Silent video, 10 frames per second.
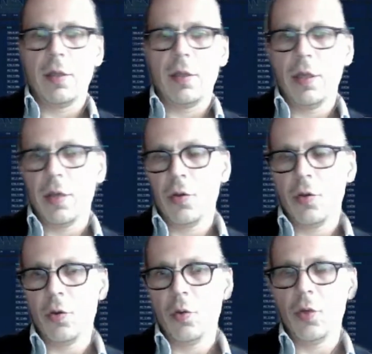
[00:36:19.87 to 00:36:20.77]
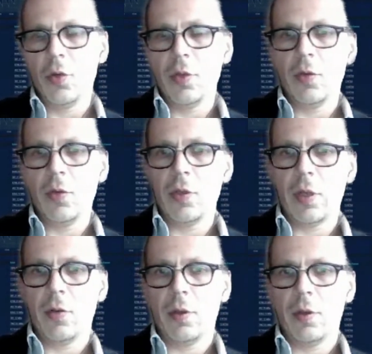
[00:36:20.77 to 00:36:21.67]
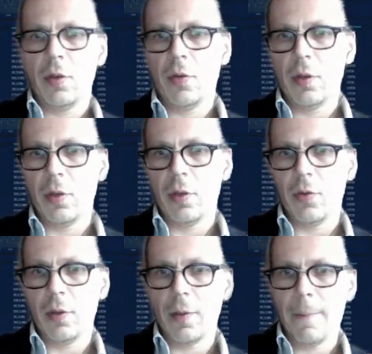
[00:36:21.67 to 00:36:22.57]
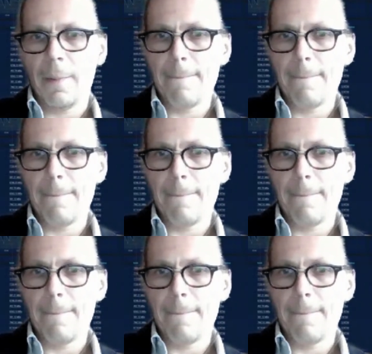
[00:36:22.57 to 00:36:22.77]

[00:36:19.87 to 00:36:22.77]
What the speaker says: Yes, so these are the